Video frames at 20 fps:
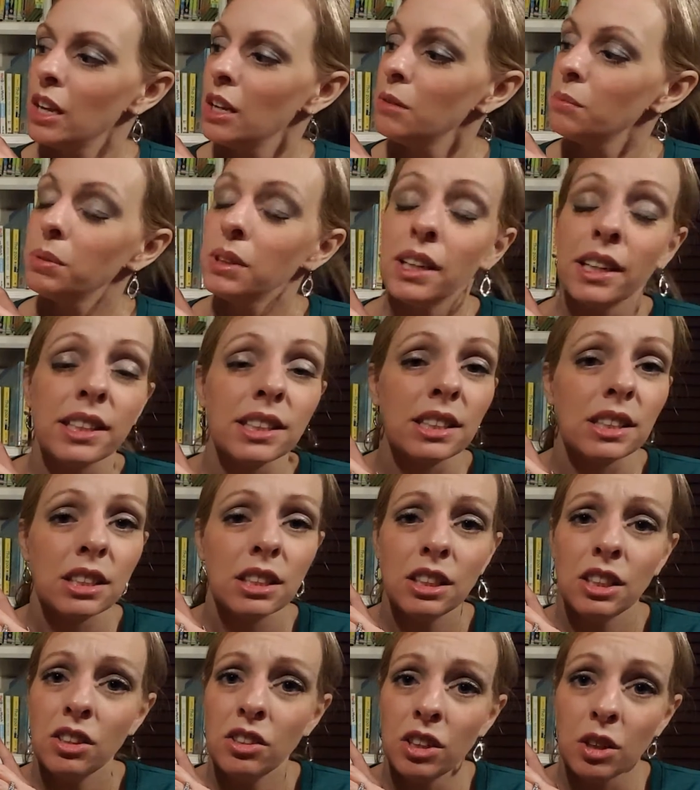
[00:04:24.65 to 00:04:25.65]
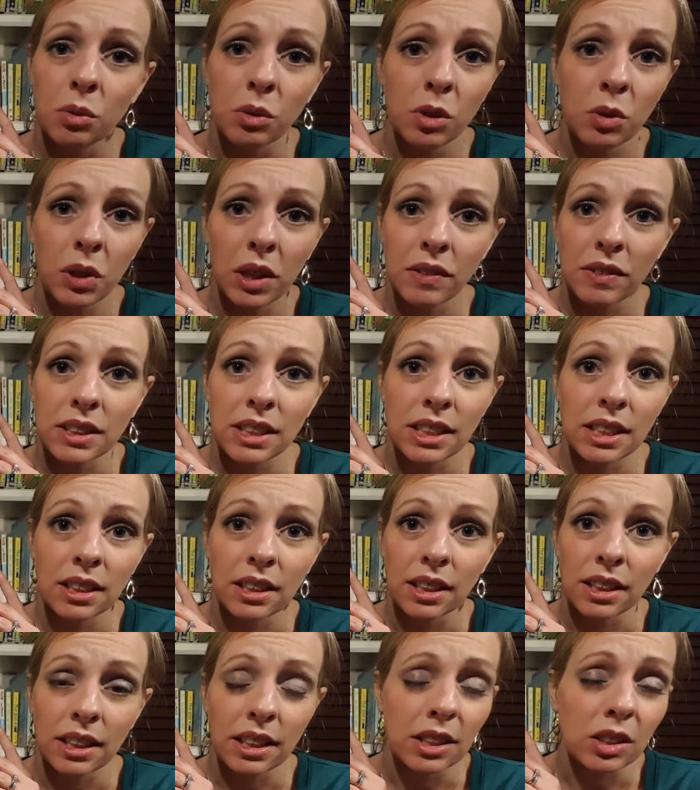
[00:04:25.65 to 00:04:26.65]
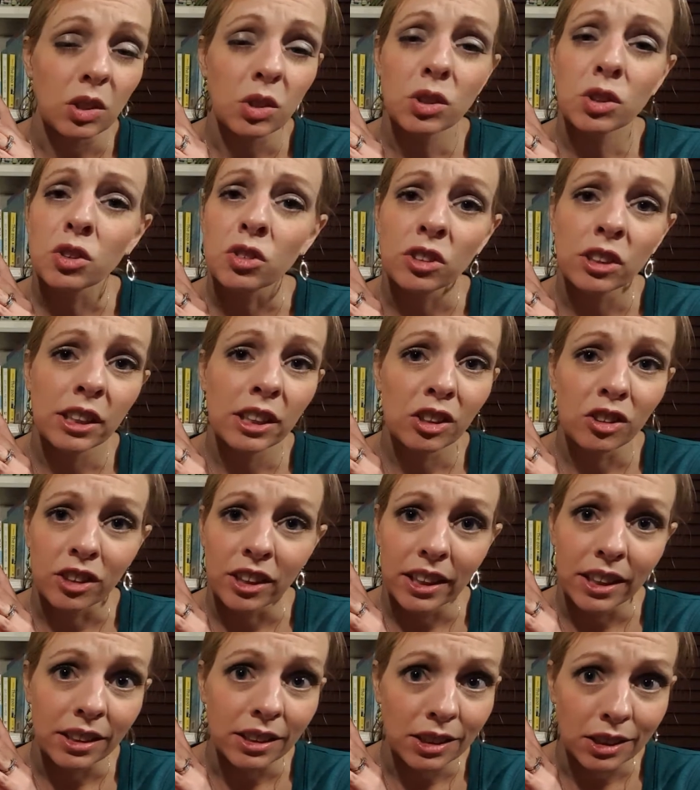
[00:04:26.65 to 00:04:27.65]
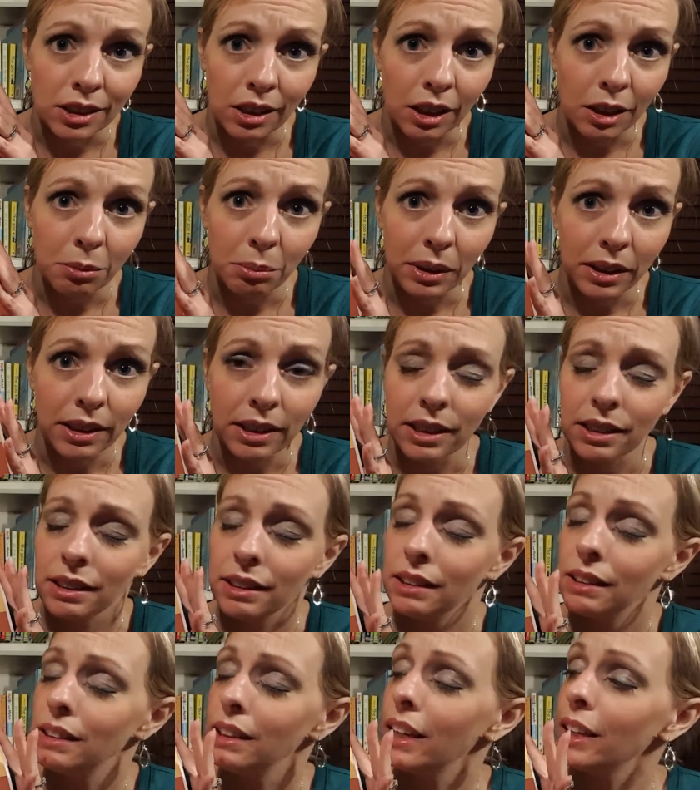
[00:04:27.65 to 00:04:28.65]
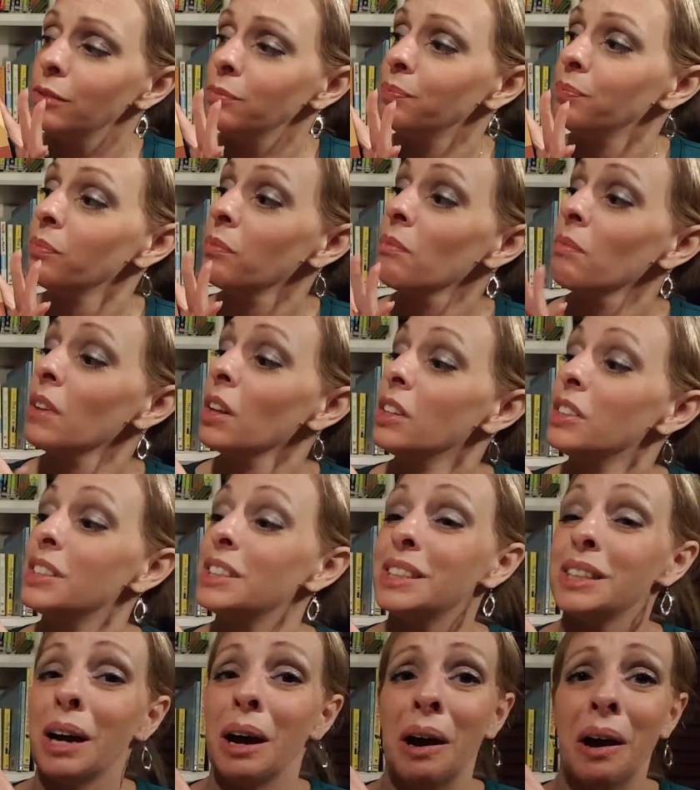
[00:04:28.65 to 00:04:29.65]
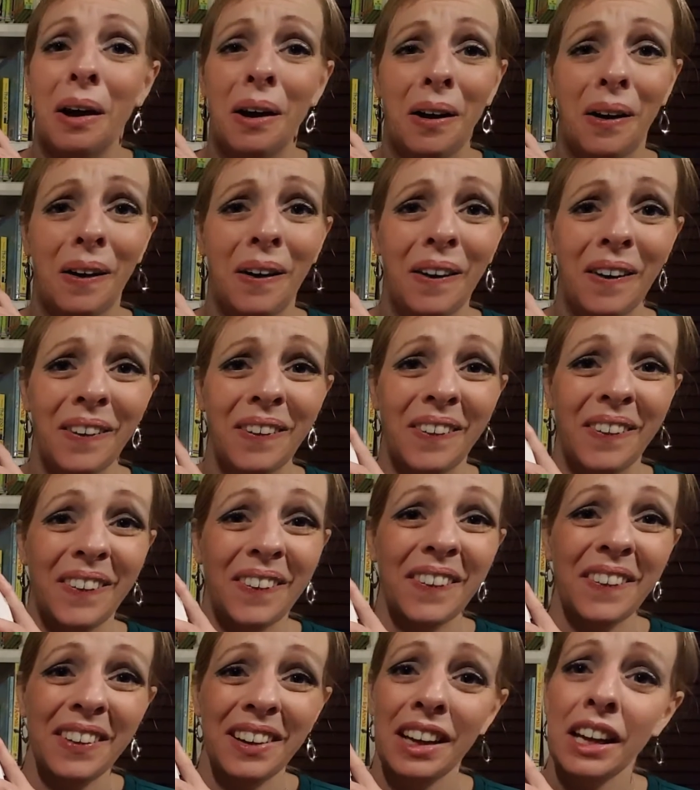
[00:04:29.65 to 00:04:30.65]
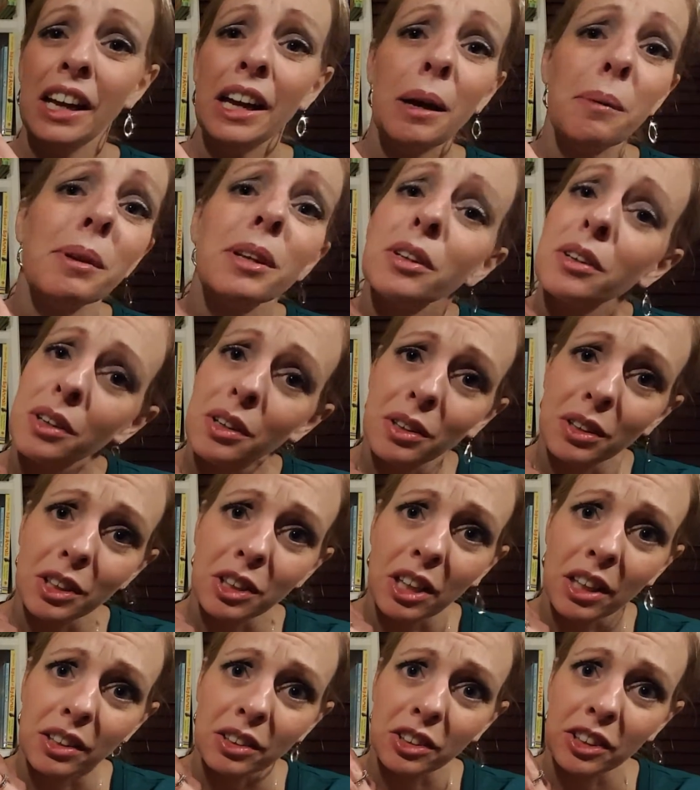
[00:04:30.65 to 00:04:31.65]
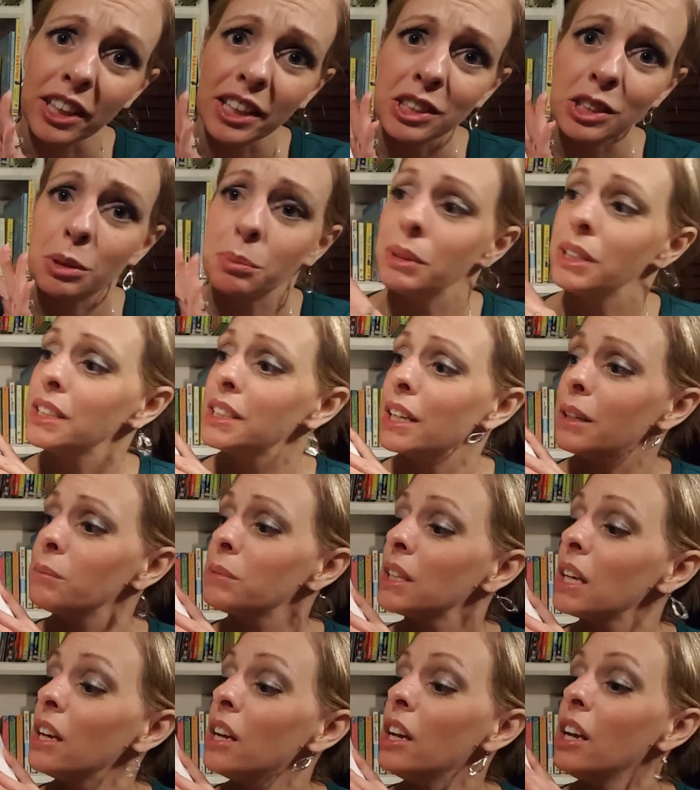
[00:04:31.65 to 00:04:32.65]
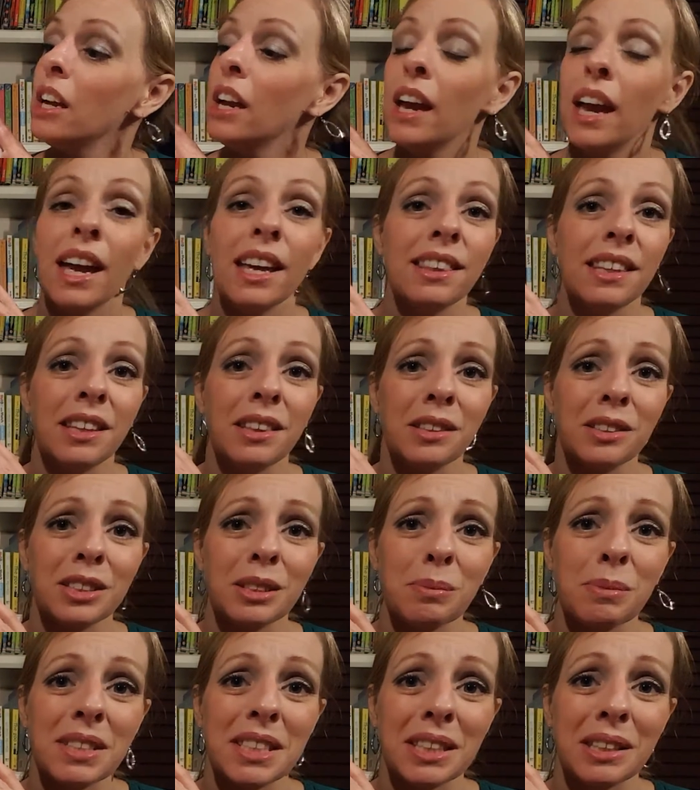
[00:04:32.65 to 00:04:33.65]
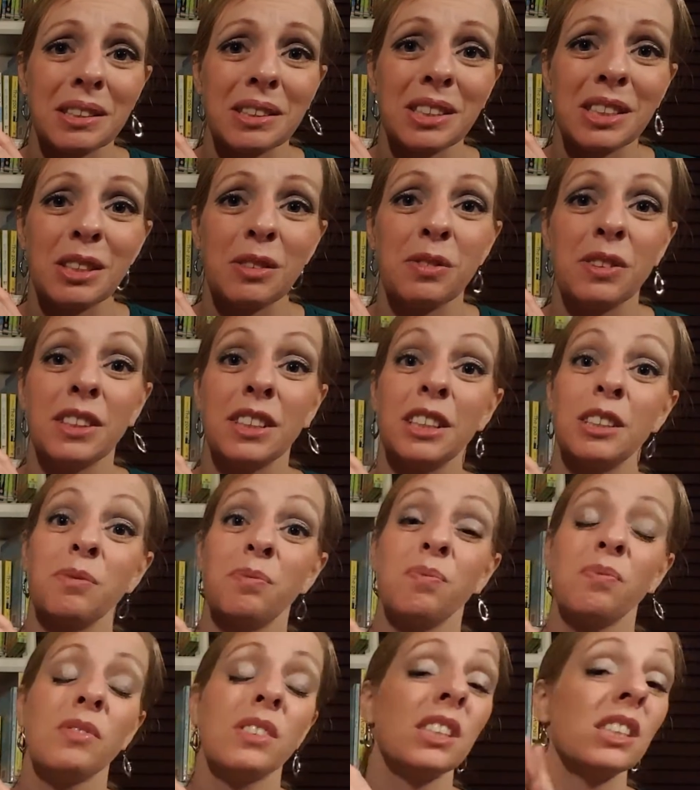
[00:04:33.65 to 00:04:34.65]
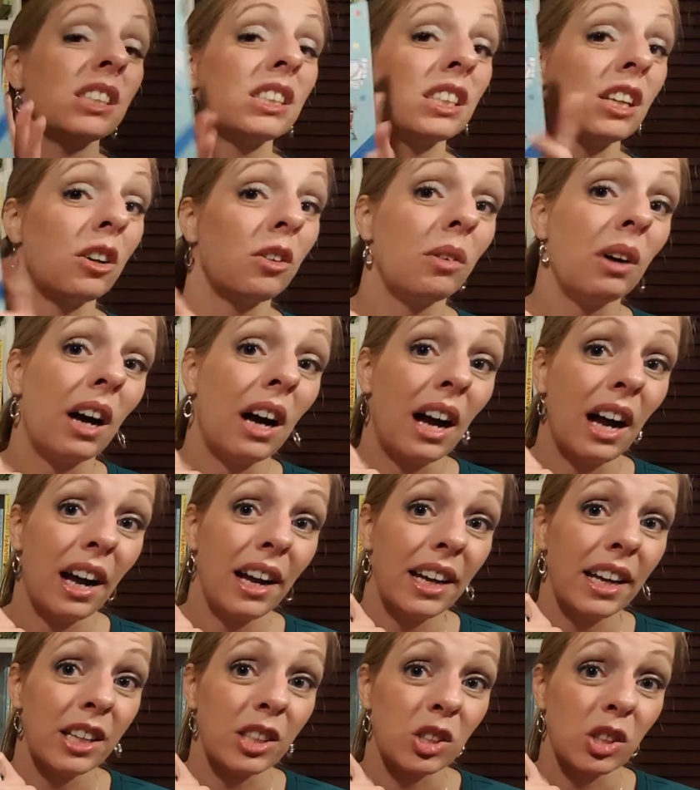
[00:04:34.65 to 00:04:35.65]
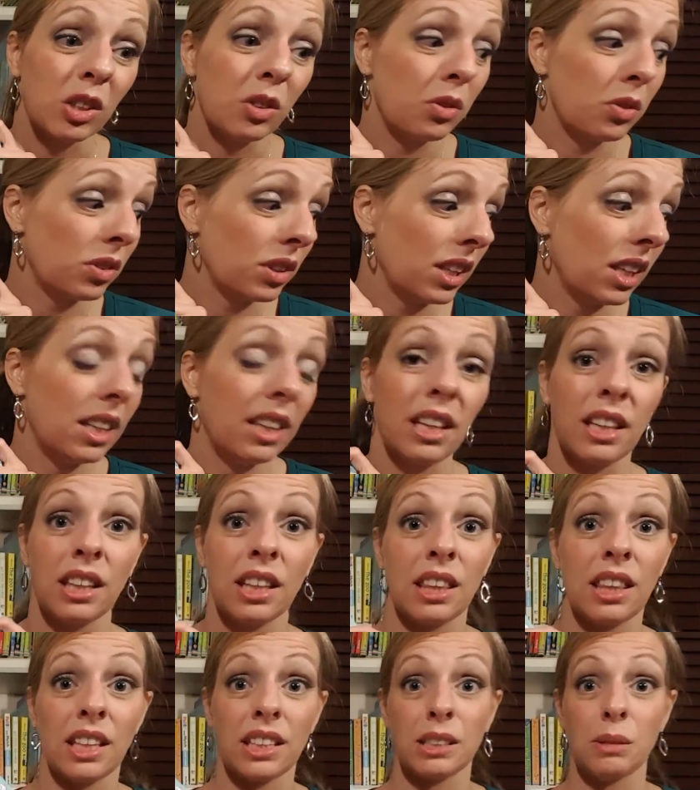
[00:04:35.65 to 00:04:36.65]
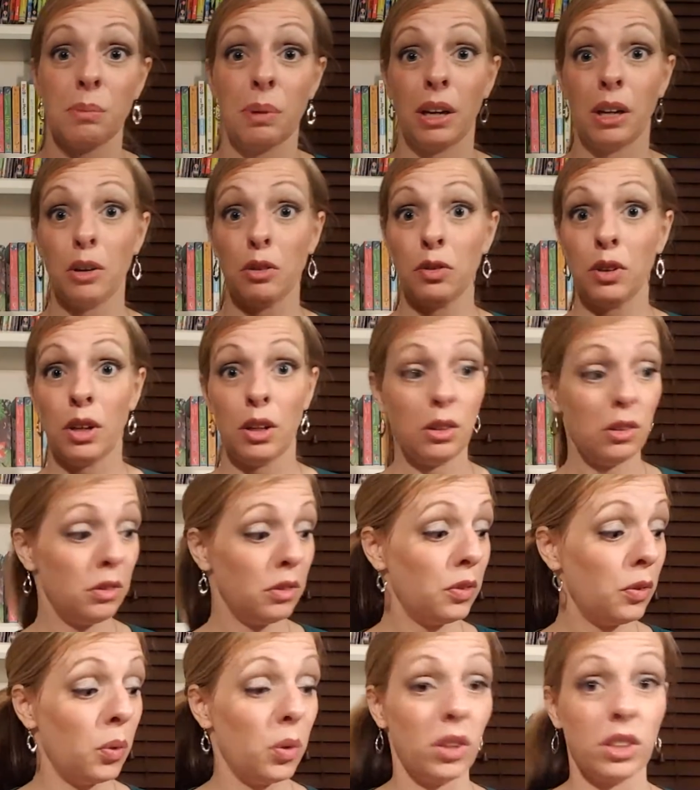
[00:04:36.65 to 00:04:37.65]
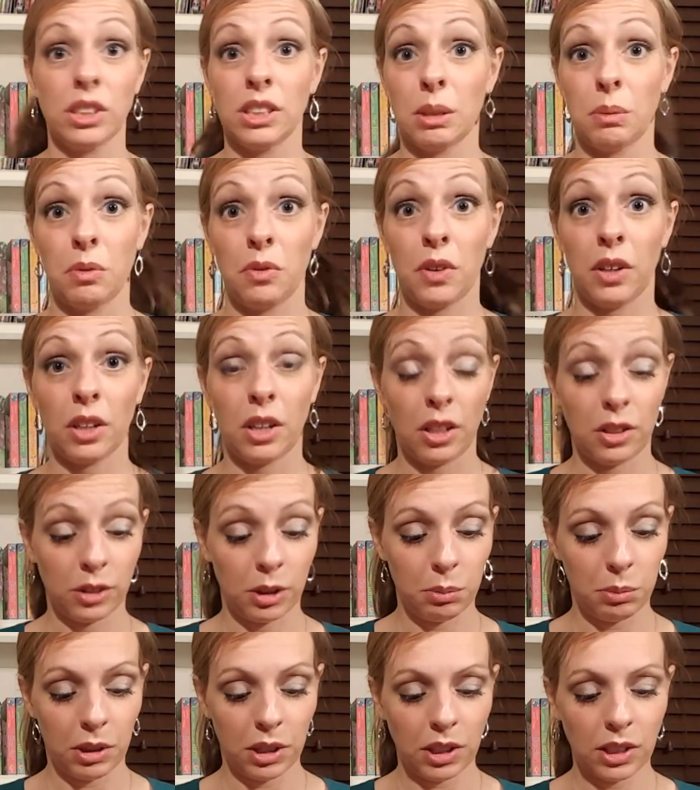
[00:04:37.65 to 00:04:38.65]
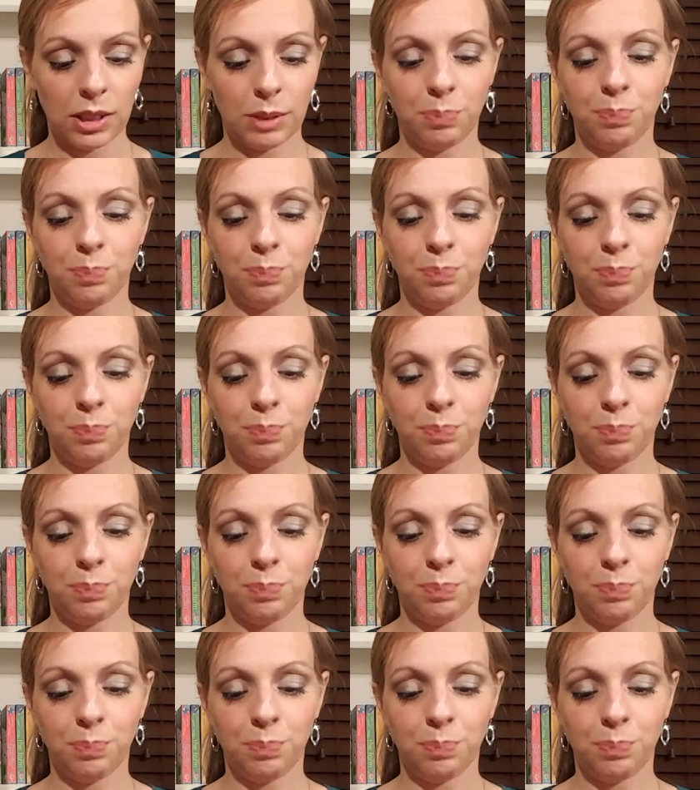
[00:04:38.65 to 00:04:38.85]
Plus, you know, when you have a scene like this, your green crayon is gone by the end of the day. So, I mean, you can only color grass so many times. And then there's some stickers to fill in. So I actually really think that that's a benefit for some of our coloring books.